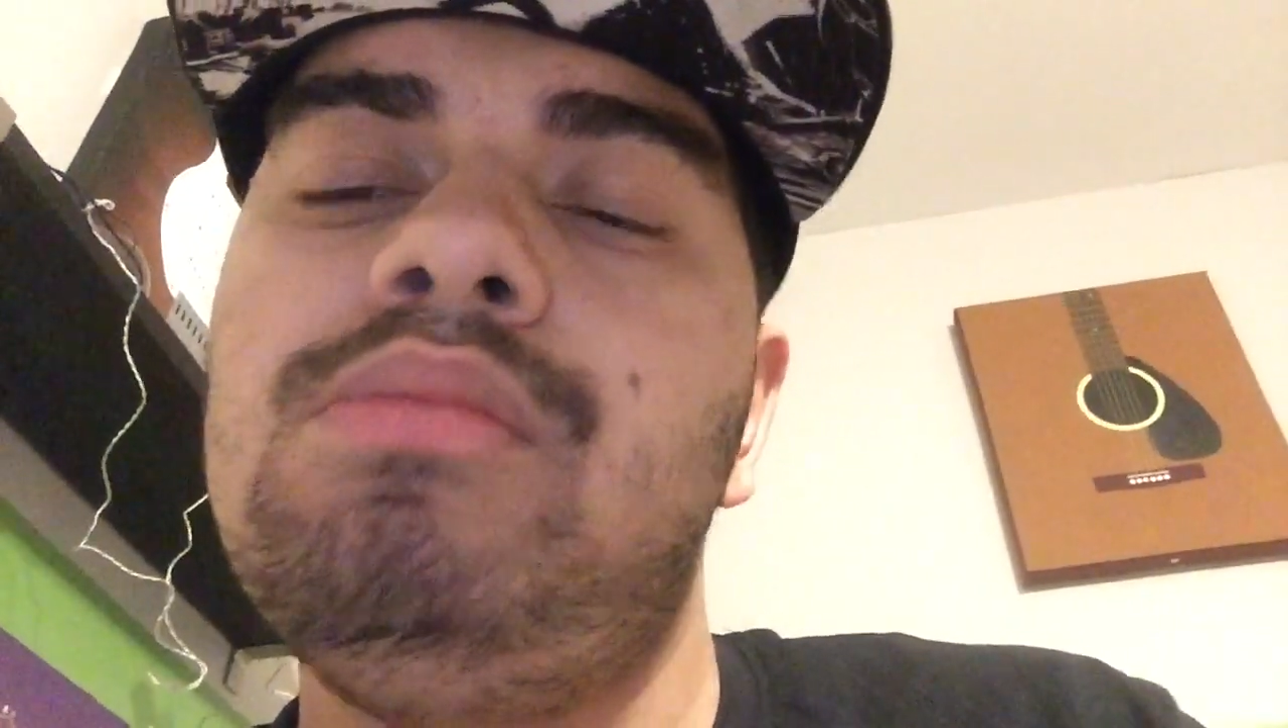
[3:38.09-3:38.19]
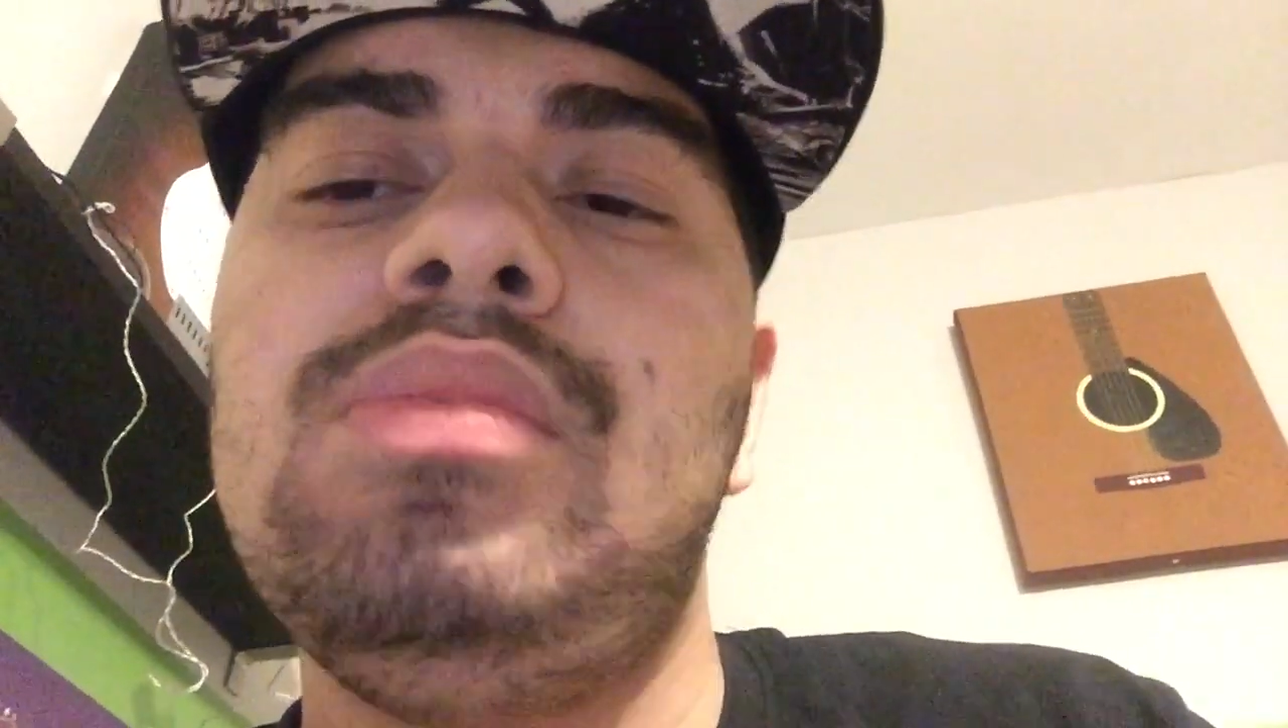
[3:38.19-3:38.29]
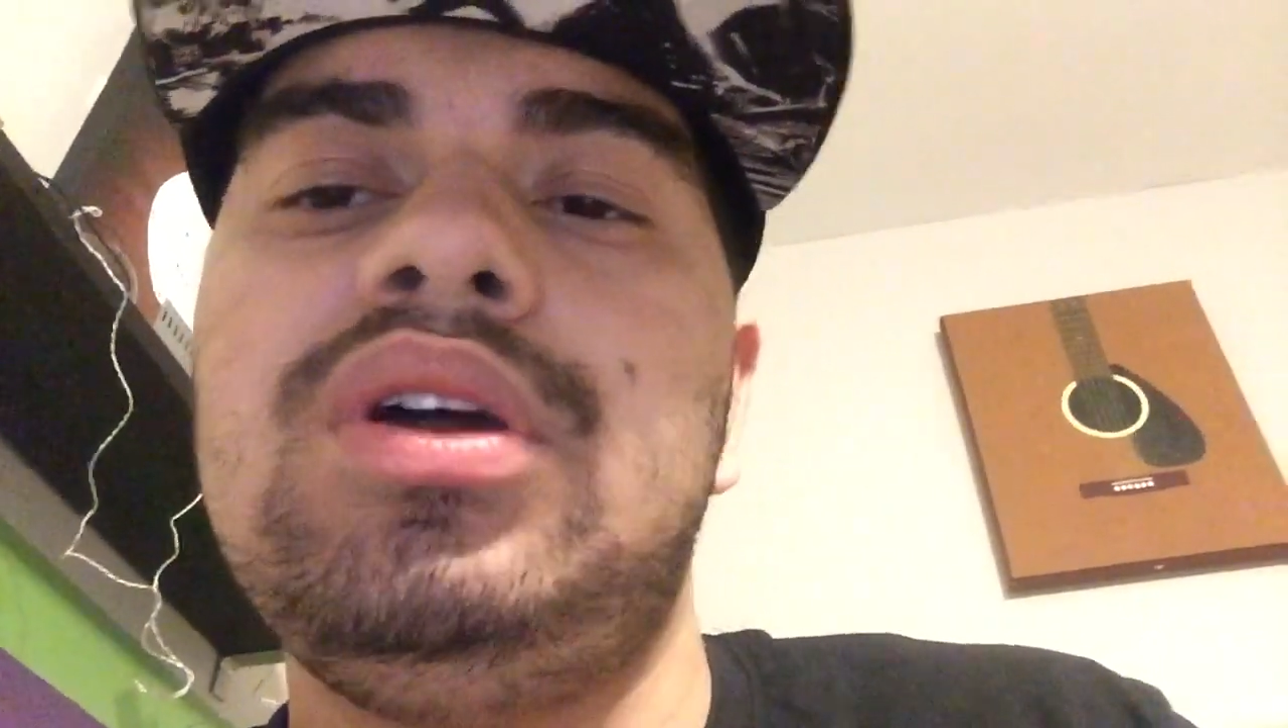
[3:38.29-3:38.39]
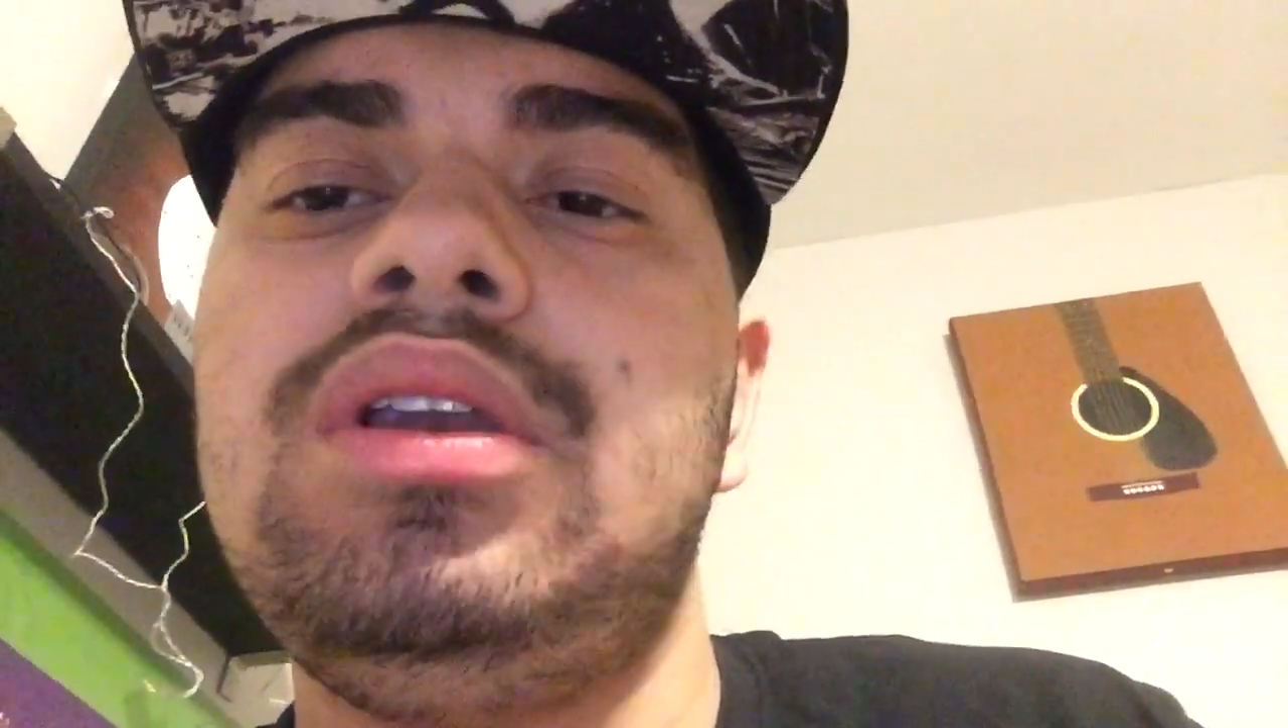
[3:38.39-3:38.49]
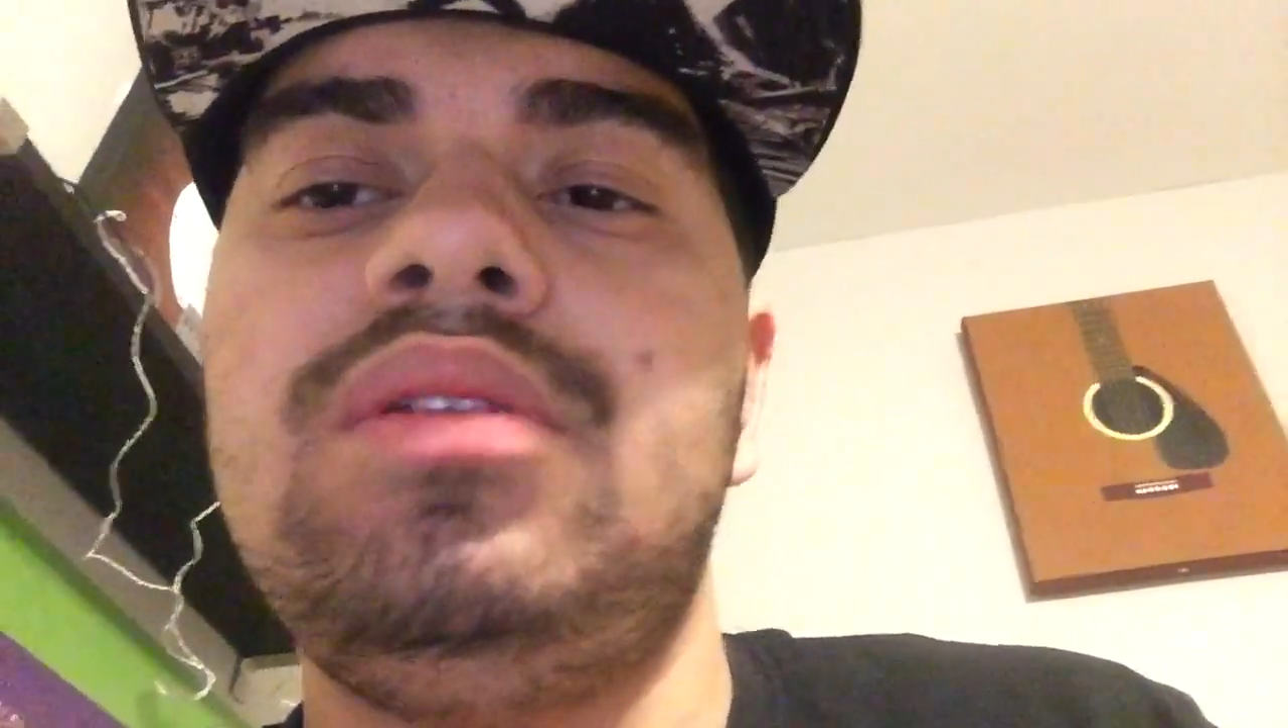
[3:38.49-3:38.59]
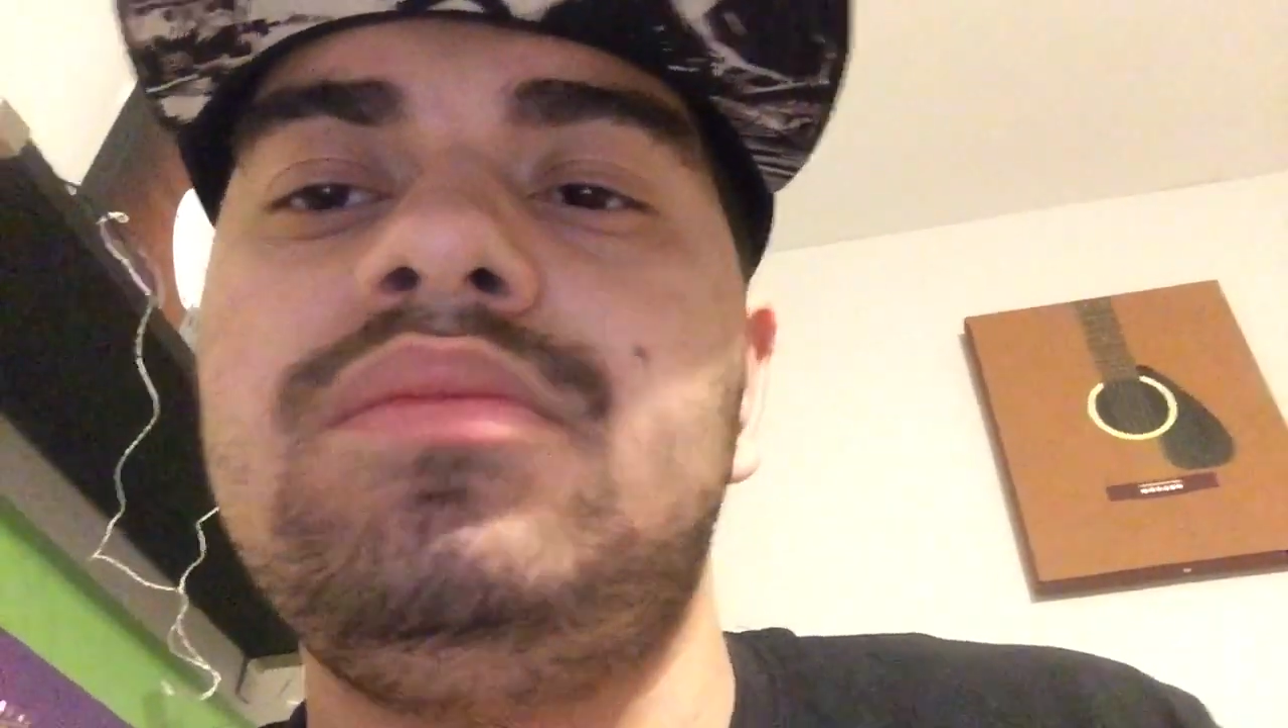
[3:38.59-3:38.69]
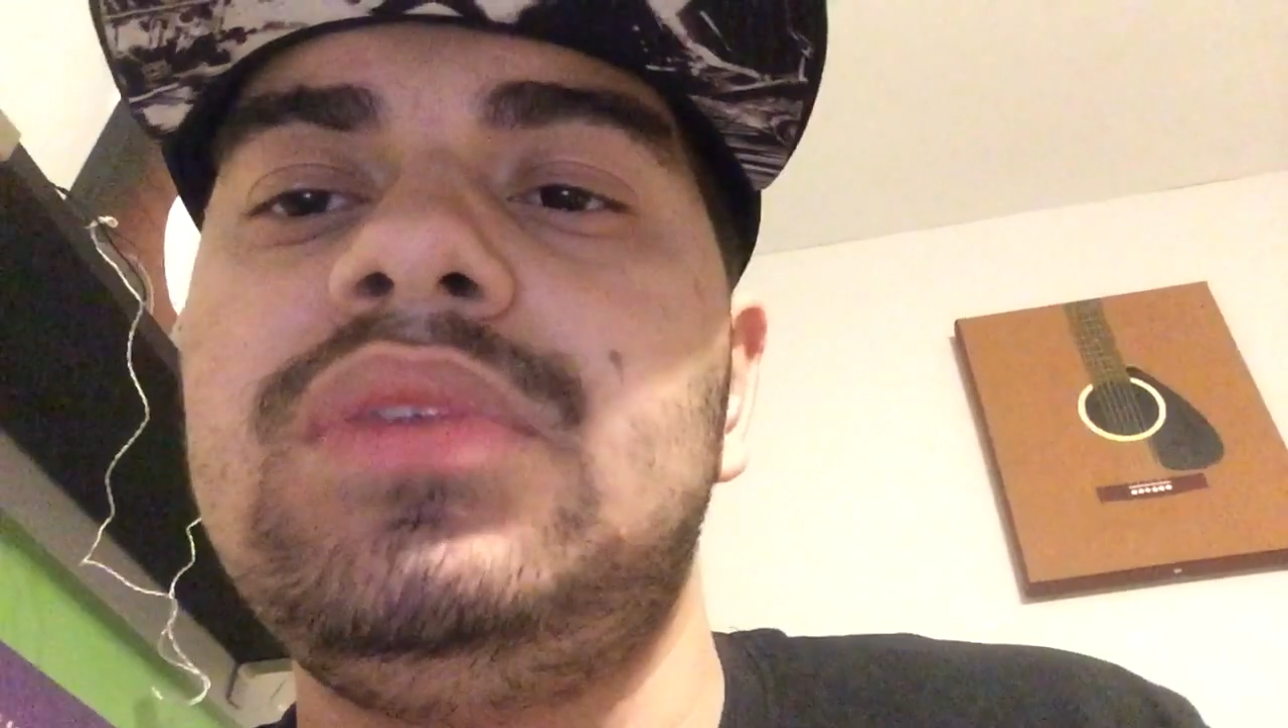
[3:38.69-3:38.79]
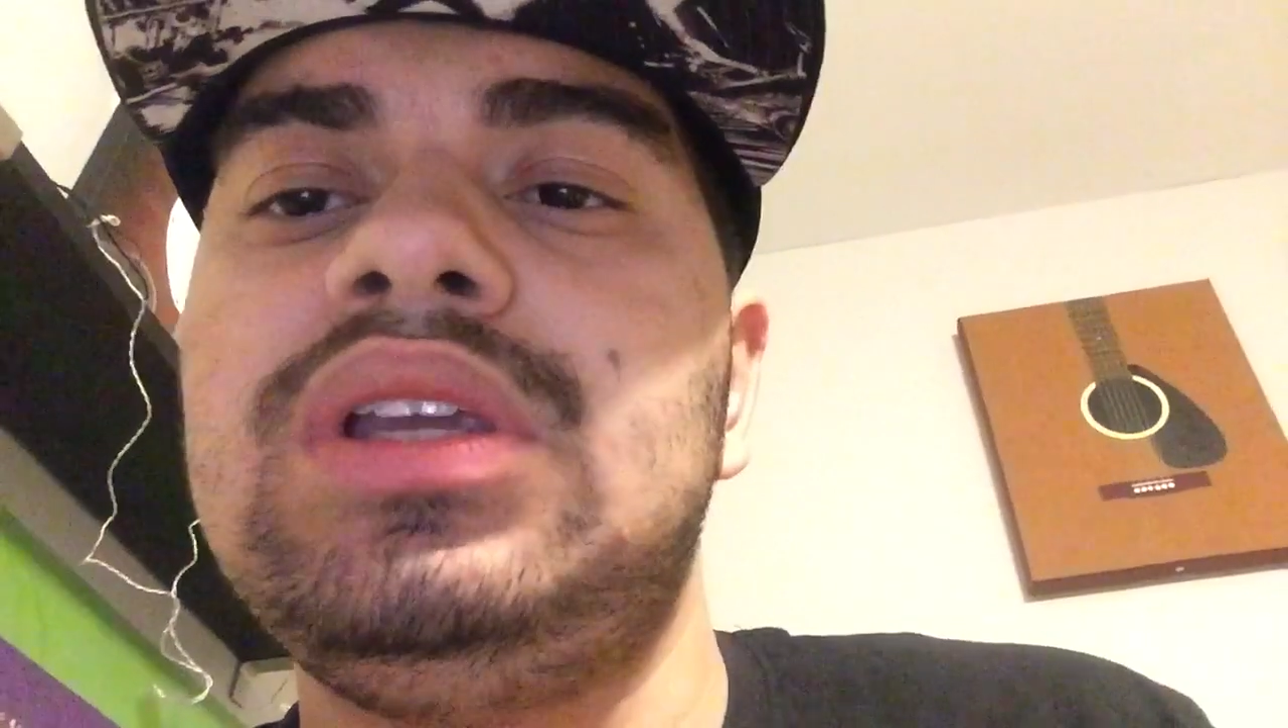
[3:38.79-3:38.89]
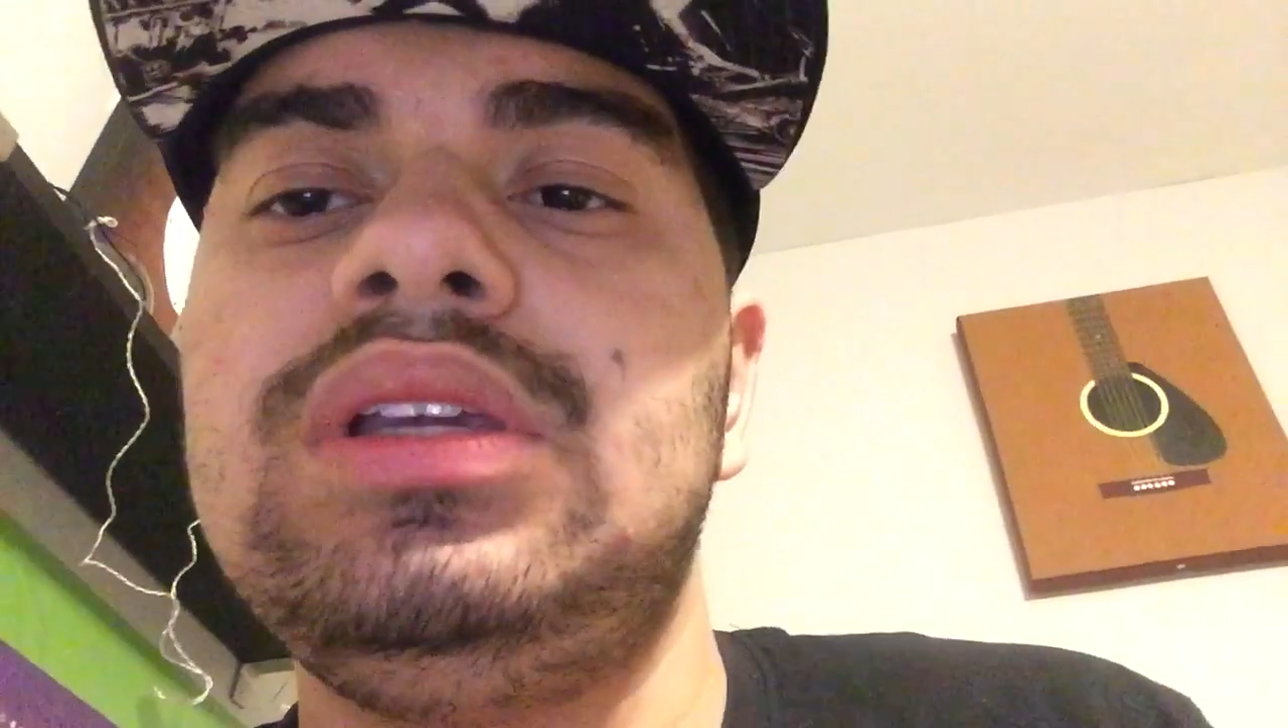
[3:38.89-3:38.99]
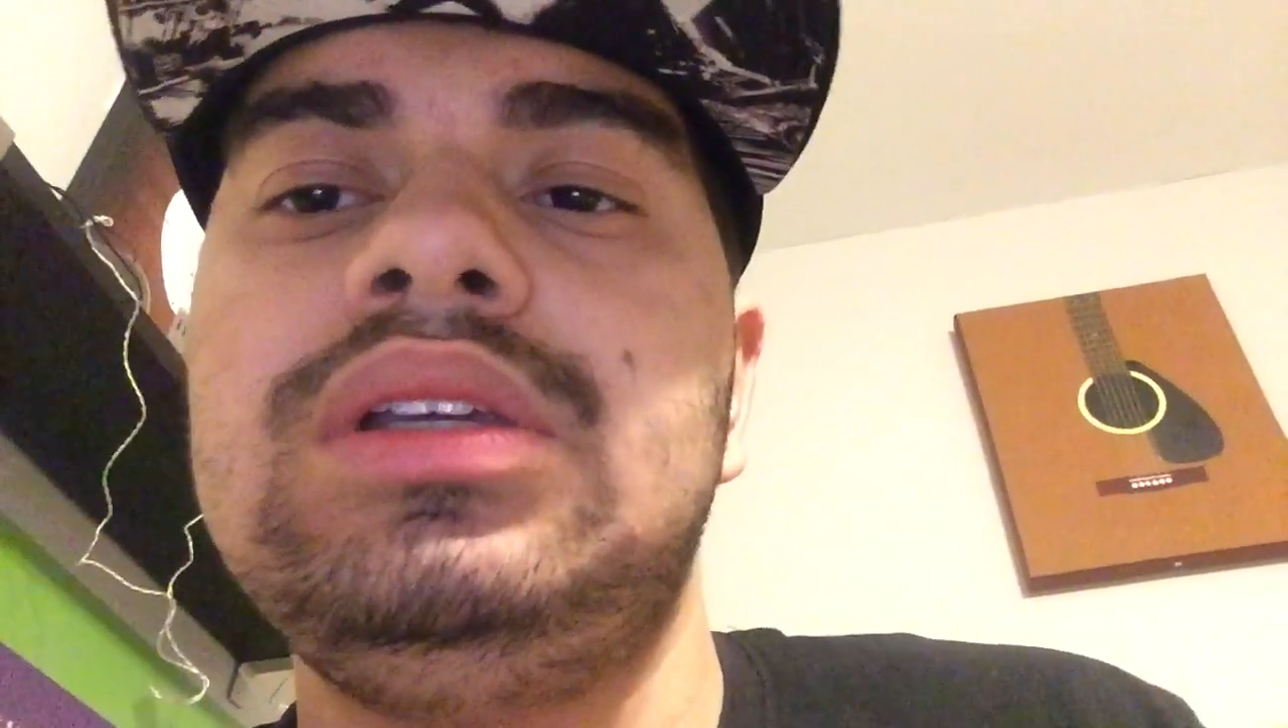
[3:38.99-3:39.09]
But,
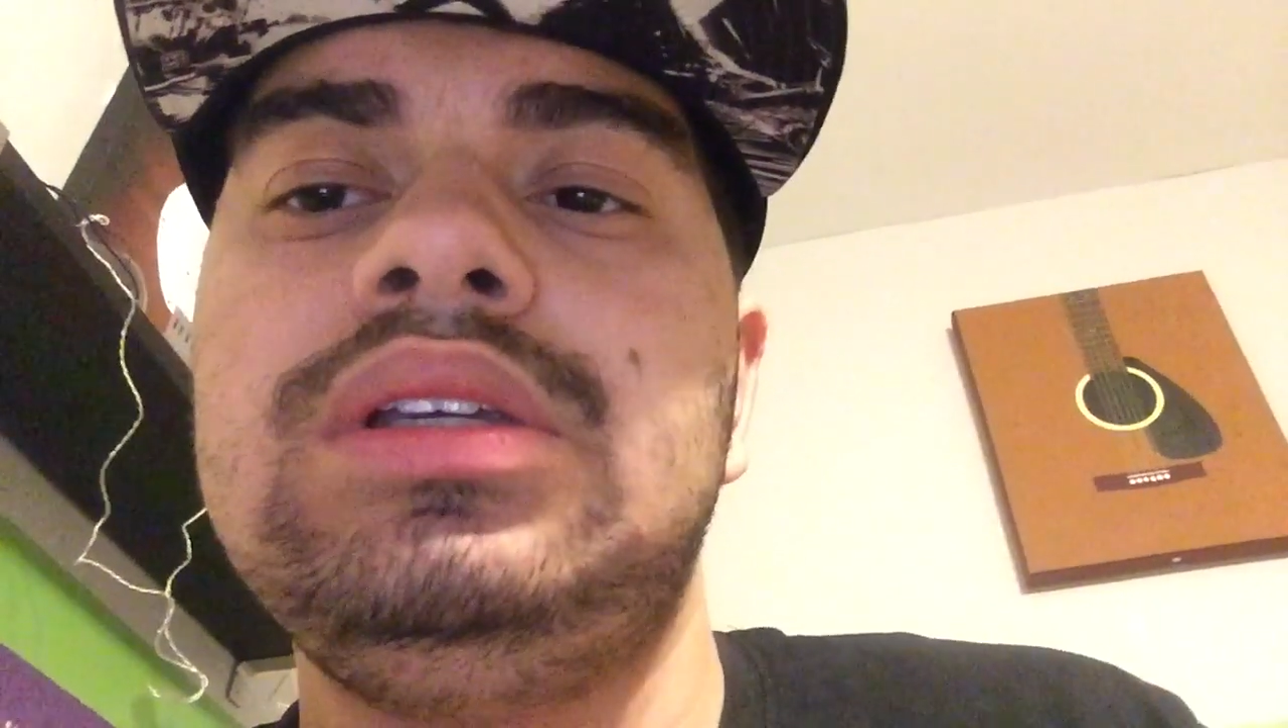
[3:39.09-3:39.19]
yeah,